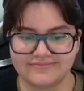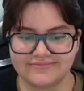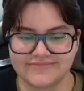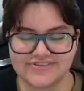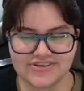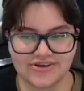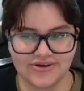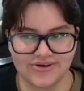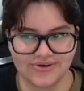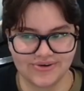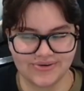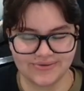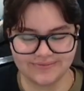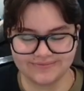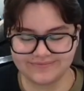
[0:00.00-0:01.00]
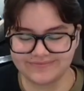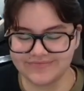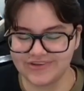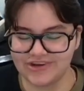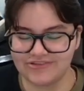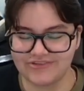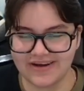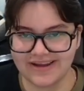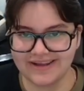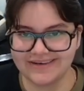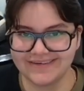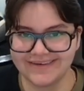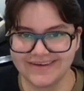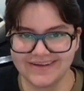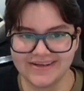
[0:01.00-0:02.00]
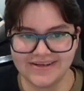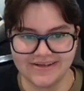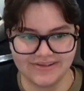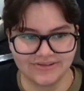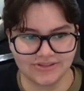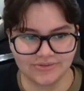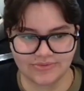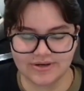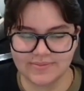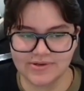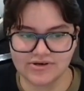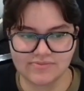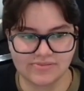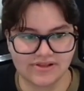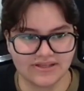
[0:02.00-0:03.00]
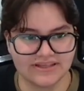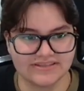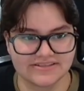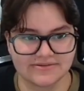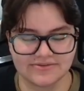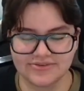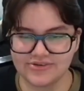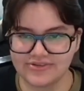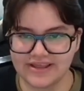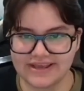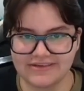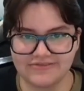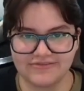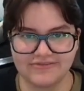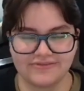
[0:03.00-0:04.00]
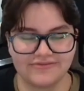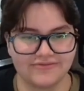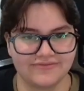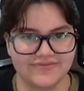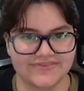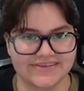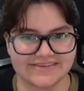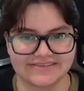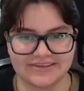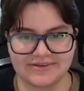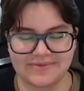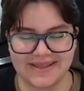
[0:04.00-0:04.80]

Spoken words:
So you're fine. Don't worry about your plugins or your life system.